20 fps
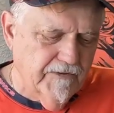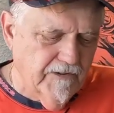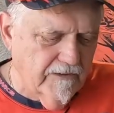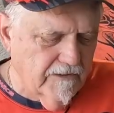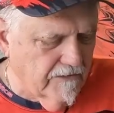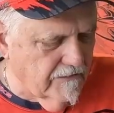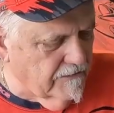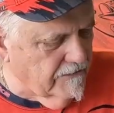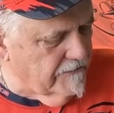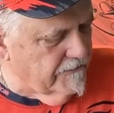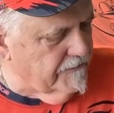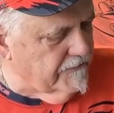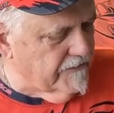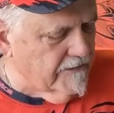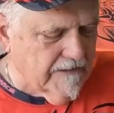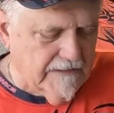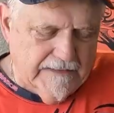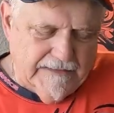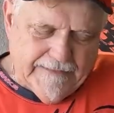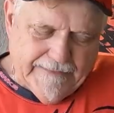to use.
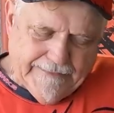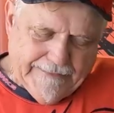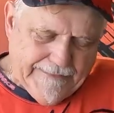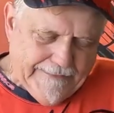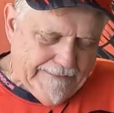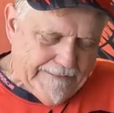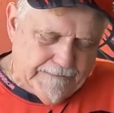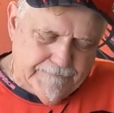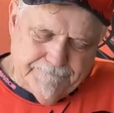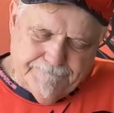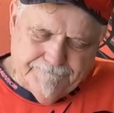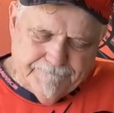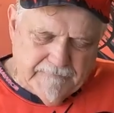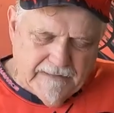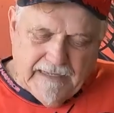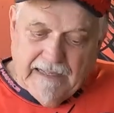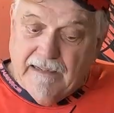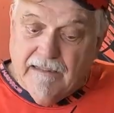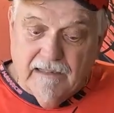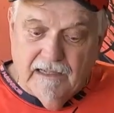
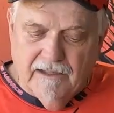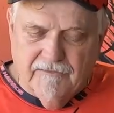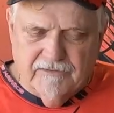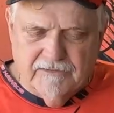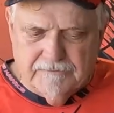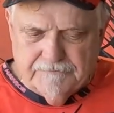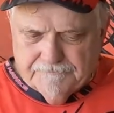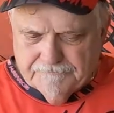I love them,